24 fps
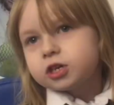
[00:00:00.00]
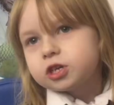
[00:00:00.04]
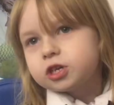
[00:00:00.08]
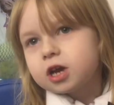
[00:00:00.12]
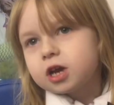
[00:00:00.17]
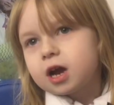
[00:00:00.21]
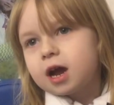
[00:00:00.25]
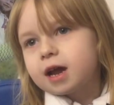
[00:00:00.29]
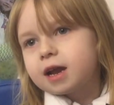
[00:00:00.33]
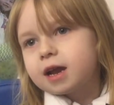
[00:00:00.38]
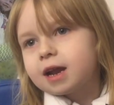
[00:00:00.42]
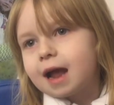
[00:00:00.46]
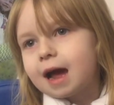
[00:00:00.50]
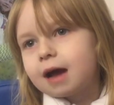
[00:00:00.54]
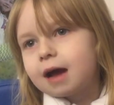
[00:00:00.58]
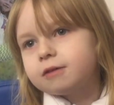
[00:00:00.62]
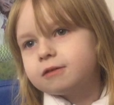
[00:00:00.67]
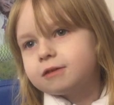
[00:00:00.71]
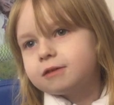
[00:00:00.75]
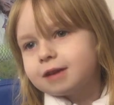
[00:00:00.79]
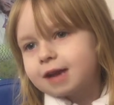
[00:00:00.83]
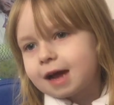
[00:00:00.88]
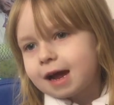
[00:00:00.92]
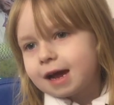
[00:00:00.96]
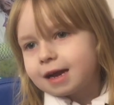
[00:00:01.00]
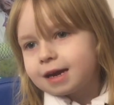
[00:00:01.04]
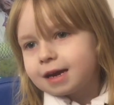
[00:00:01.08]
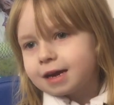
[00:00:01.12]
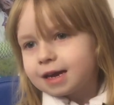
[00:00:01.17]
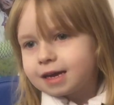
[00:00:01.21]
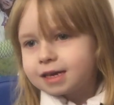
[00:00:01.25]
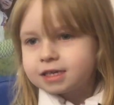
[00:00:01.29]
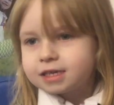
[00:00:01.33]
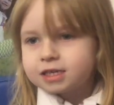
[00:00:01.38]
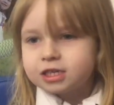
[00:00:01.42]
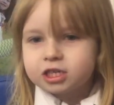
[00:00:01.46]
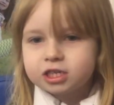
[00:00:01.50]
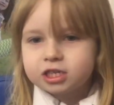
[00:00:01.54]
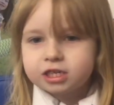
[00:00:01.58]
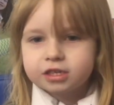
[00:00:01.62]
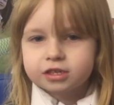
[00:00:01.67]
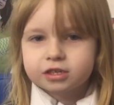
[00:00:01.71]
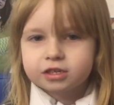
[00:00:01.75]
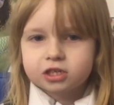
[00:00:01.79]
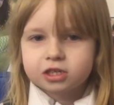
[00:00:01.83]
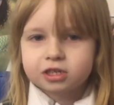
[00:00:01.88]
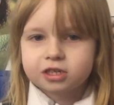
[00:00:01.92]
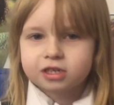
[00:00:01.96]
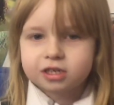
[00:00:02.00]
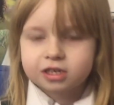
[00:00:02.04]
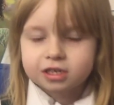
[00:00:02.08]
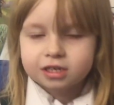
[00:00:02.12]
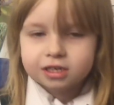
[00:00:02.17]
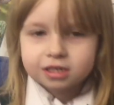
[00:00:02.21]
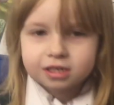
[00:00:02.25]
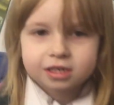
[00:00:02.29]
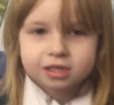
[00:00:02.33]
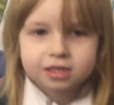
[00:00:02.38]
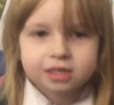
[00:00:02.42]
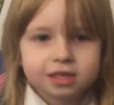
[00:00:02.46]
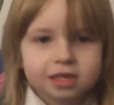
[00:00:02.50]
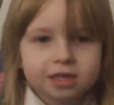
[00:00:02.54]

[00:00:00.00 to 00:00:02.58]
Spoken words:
shine our light like Jesus.